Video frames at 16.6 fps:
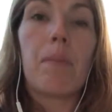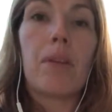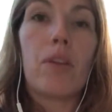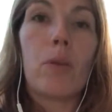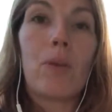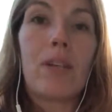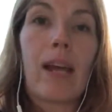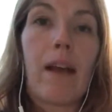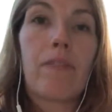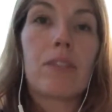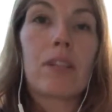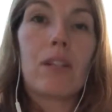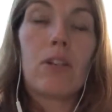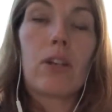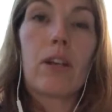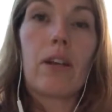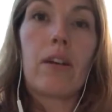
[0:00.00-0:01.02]
you would have to
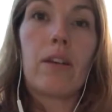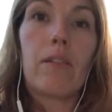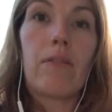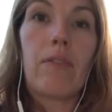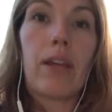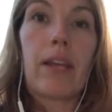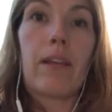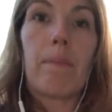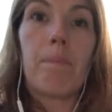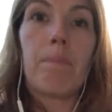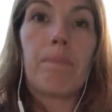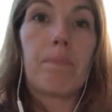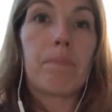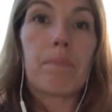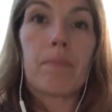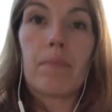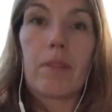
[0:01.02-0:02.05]
look at the
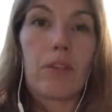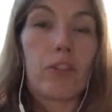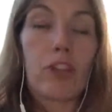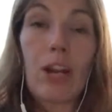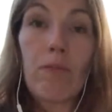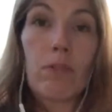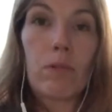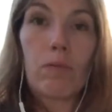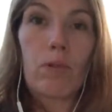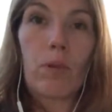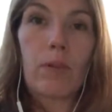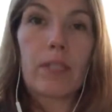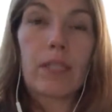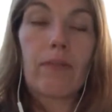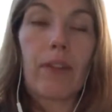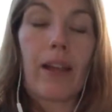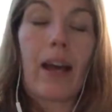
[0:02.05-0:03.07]
general
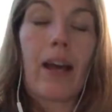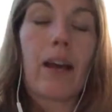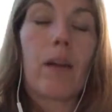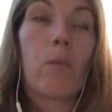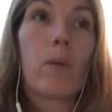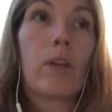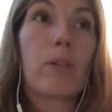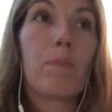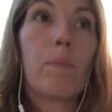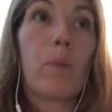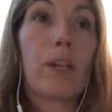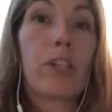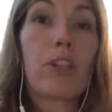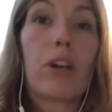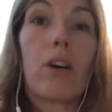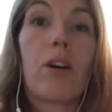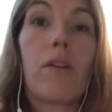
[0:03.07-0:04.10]
rules for that,
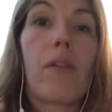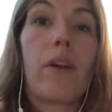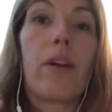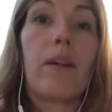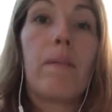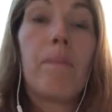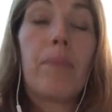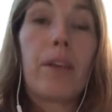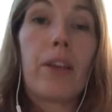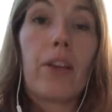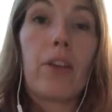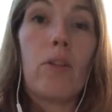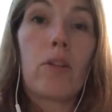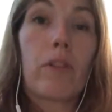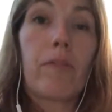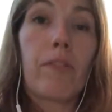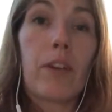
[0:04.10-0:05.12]
which are that you
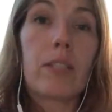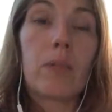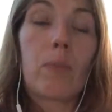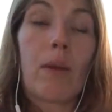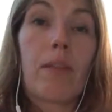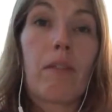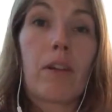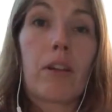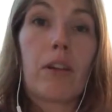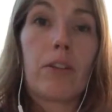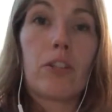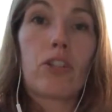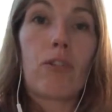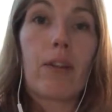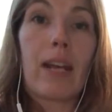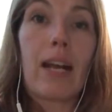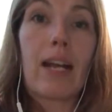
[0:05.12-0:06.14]
look first whether the
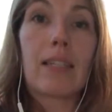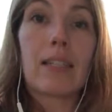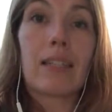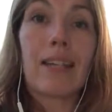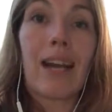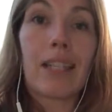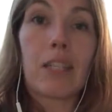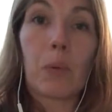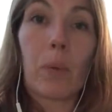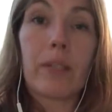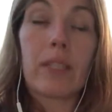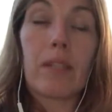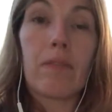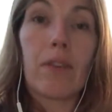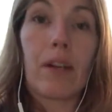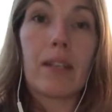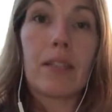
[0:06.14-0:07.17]
country has an
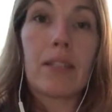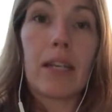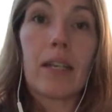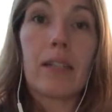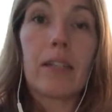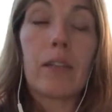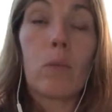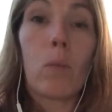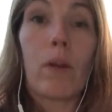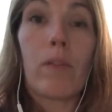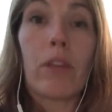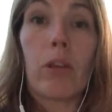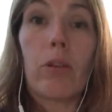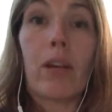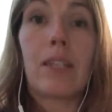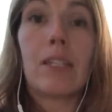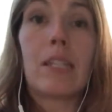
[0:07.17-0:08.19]
adequacy finding, while the
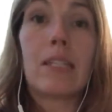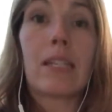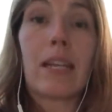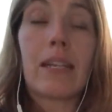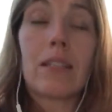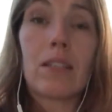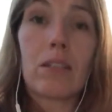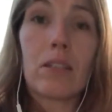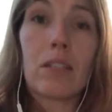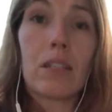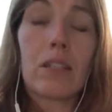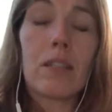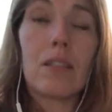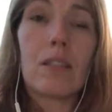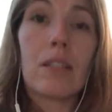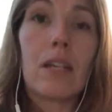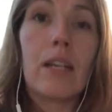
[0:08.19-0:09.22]
United States
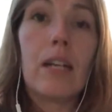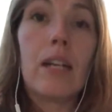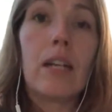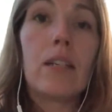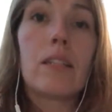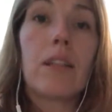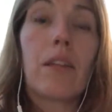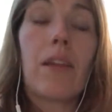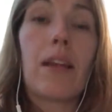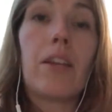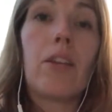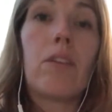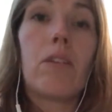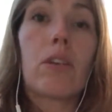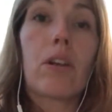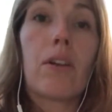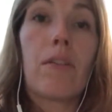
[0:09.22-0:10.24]
doesn't. So then
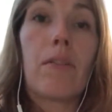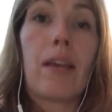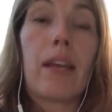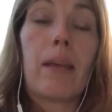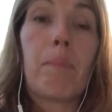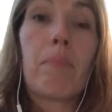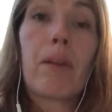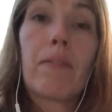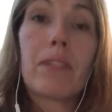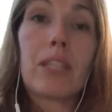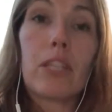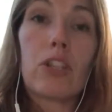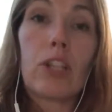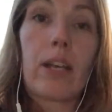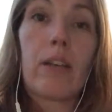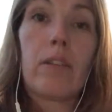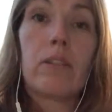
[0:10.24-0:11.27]
you look at the privacy
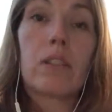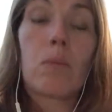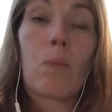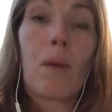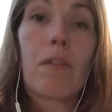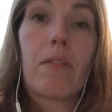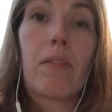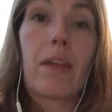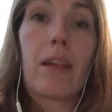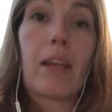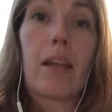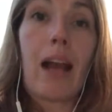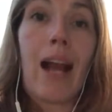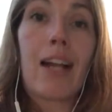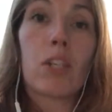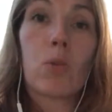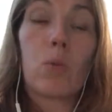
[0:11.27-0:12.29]
shield and whether the
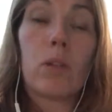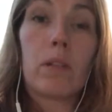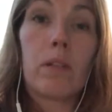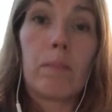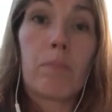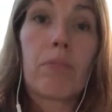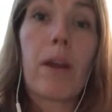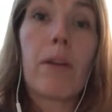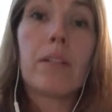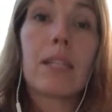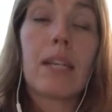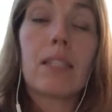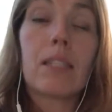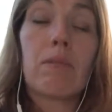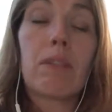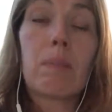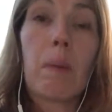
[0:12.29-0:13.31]
actual
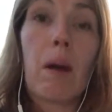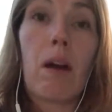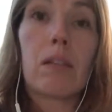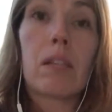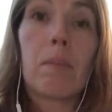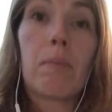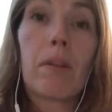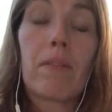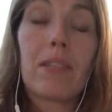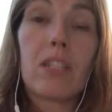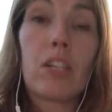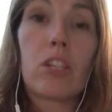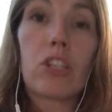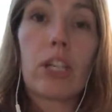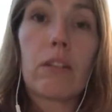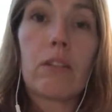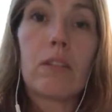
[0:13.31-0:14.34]
processor is part of the privacy
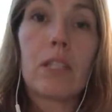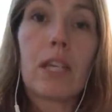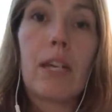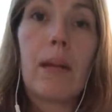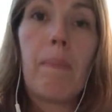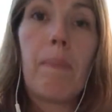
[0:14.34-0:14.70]
shield.